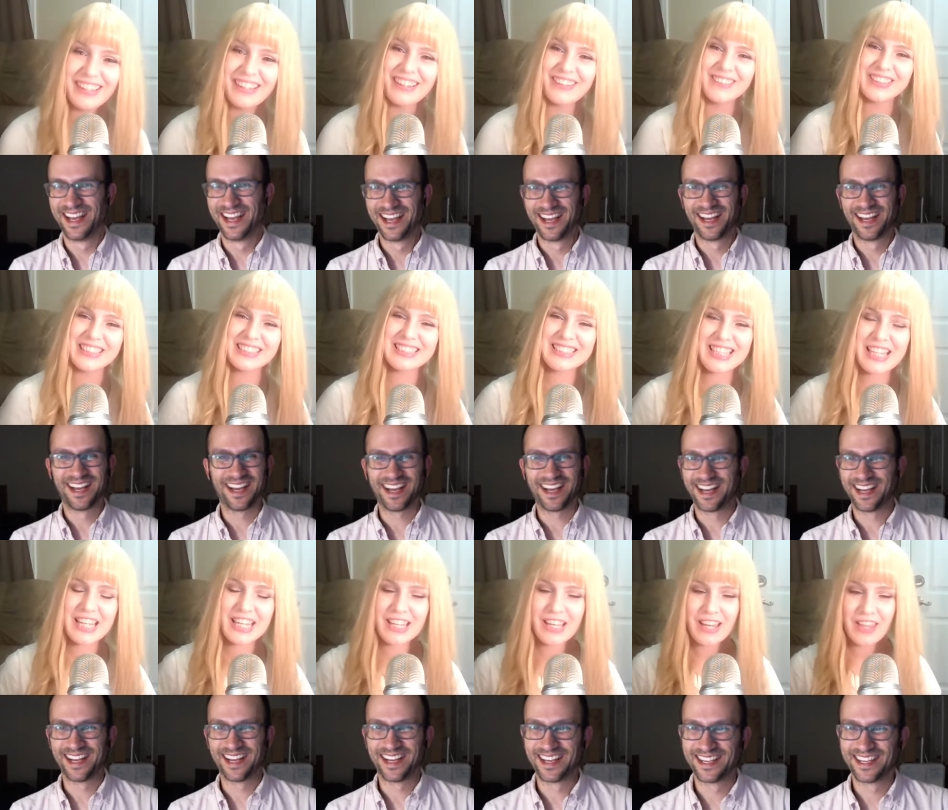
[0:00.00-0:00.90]
Speaker 1: Where it's
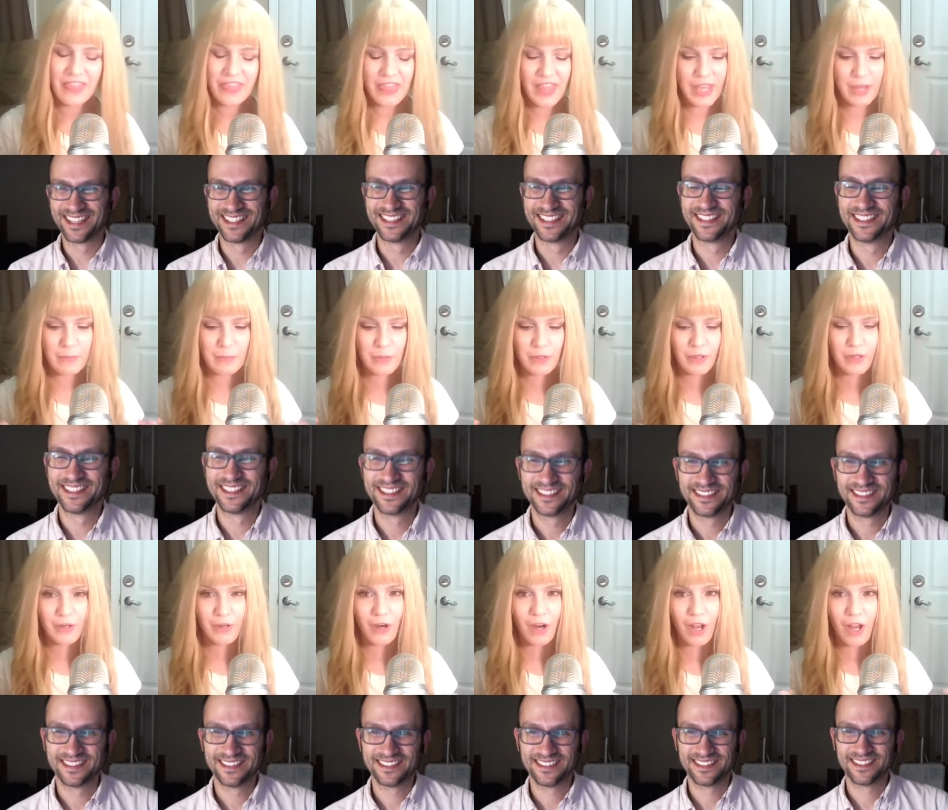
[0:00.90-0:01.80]
like they
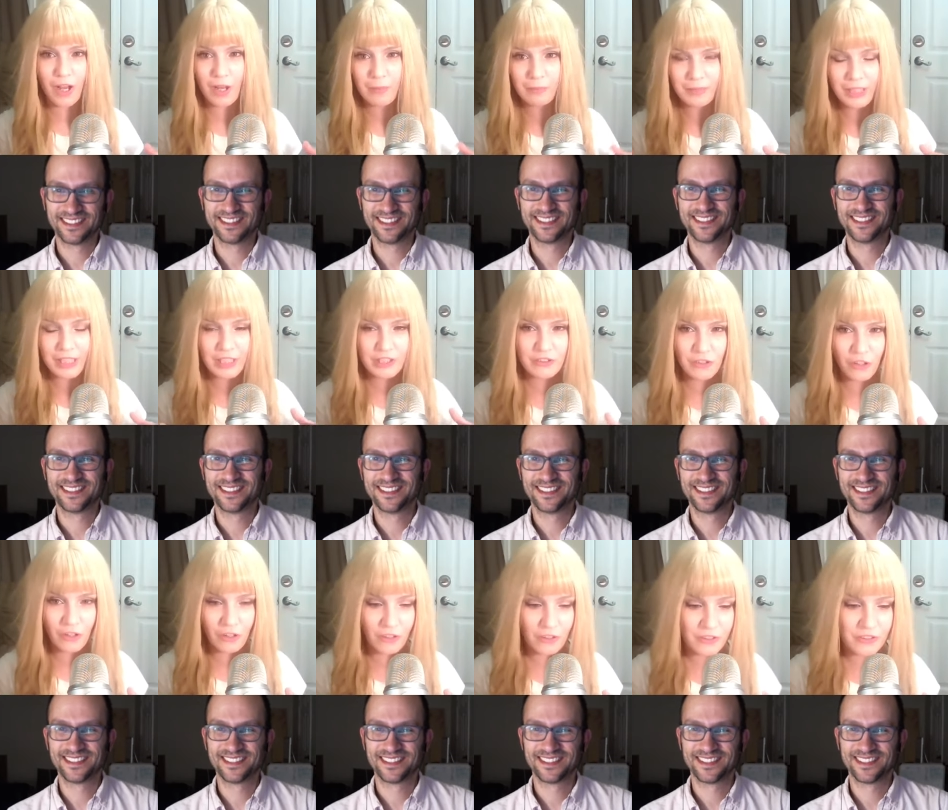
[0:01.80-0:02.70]
were um, like
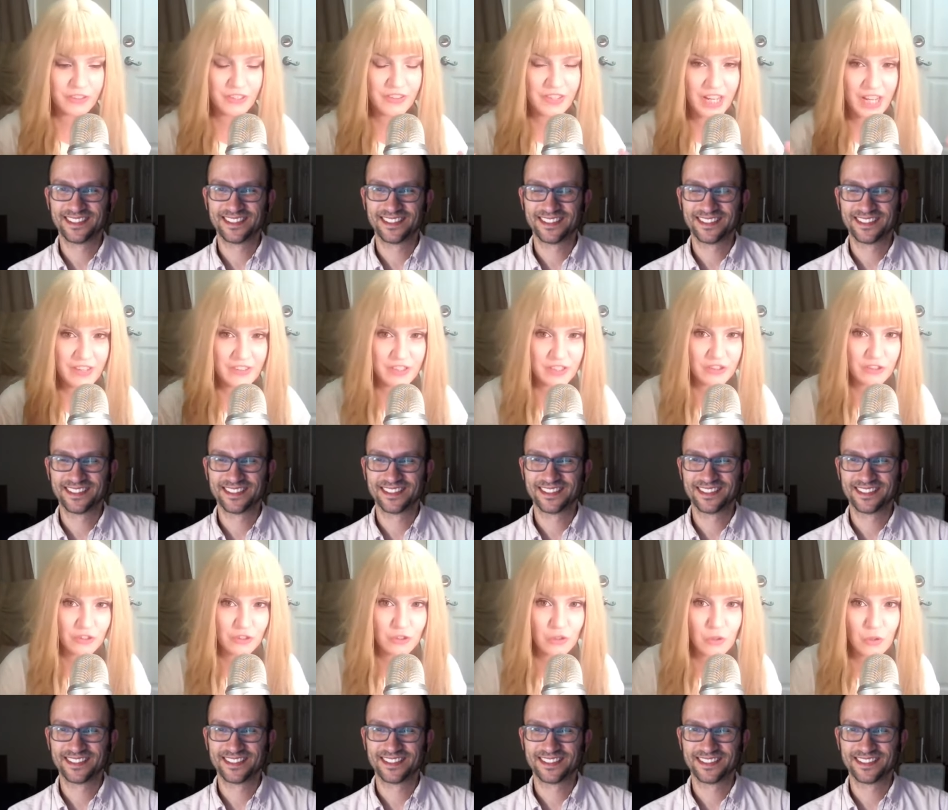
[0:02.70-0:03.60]
dolls, and they had these
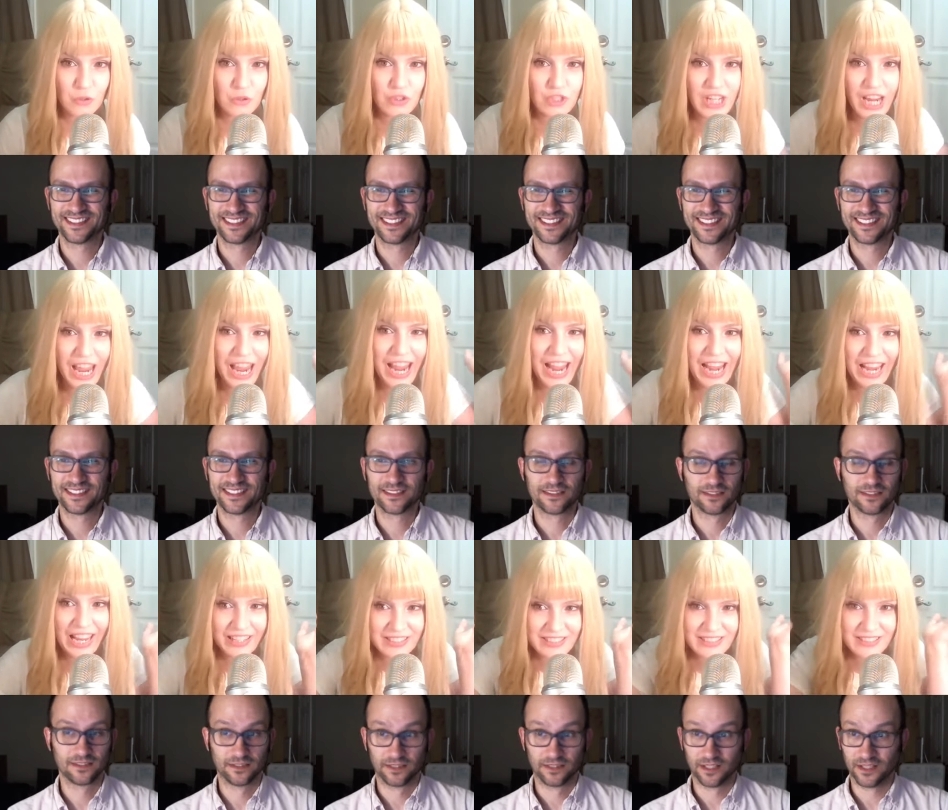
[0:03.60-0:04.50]
huge
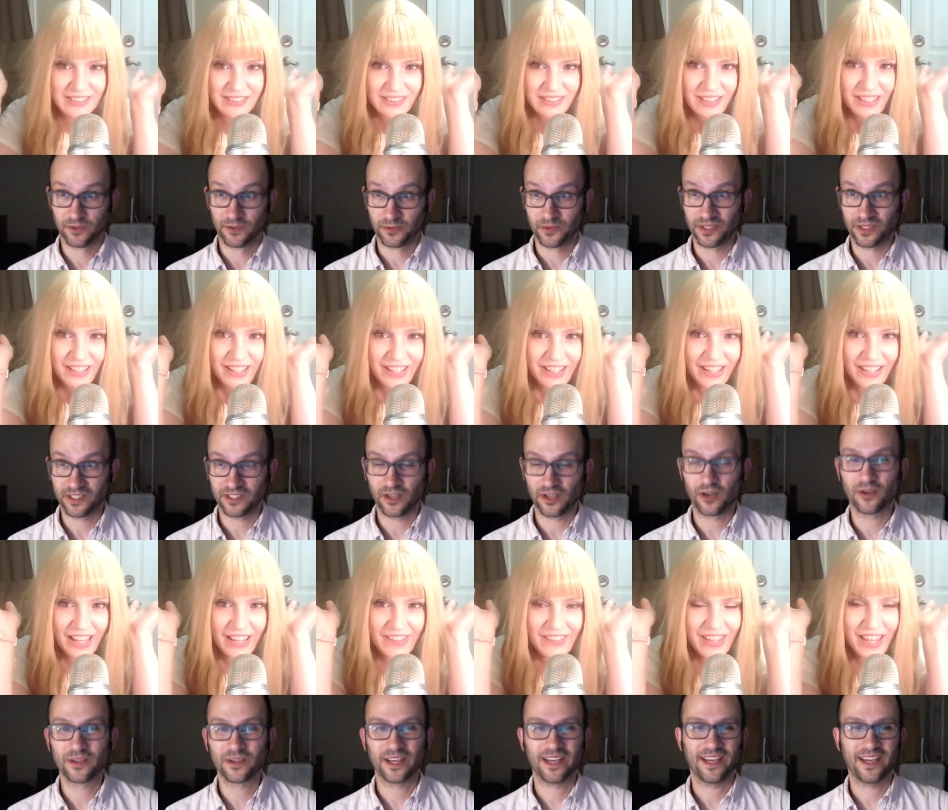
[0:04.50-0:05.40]
hats.
Speaker 2: What? Is,
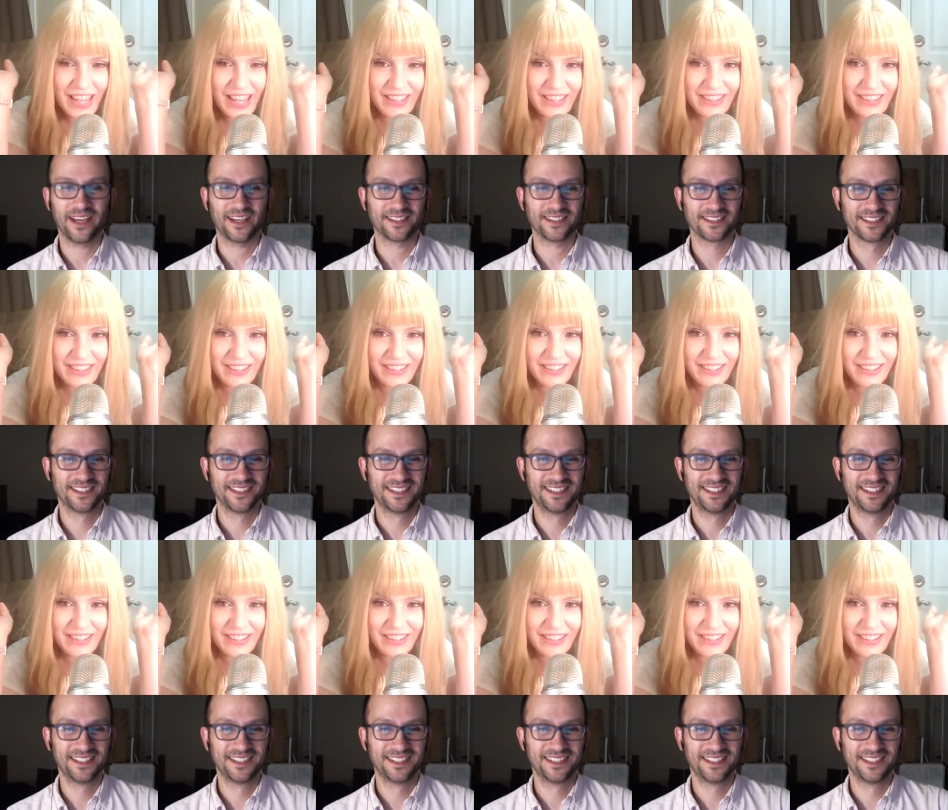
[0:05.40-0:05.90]
oh, okay, hats.